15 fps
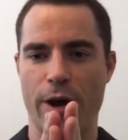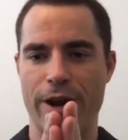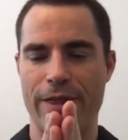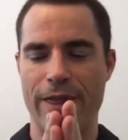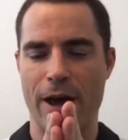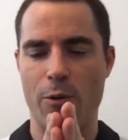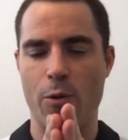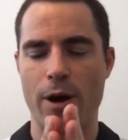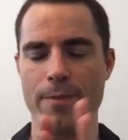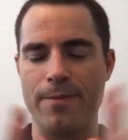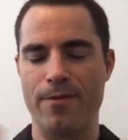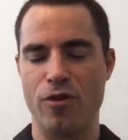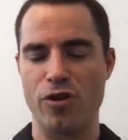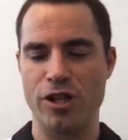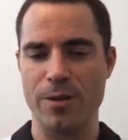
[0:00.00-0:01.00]
and that one
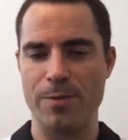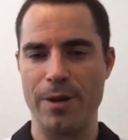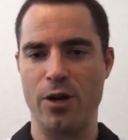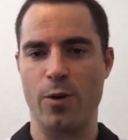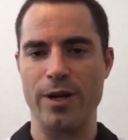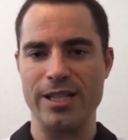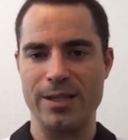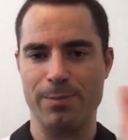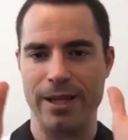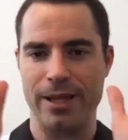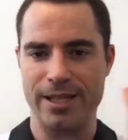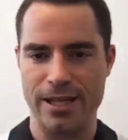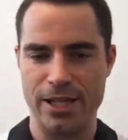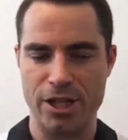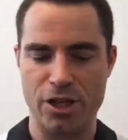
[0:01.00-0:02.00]
version of Bitcoin split
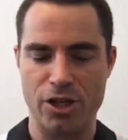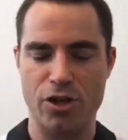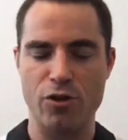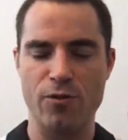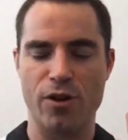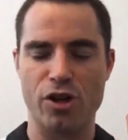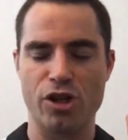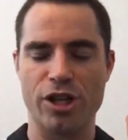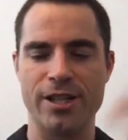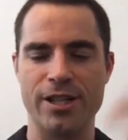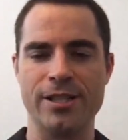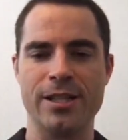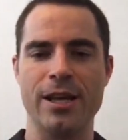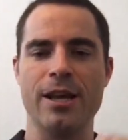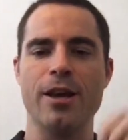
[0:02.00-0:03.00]
into two
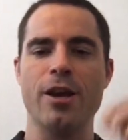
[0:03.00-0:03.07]
versions.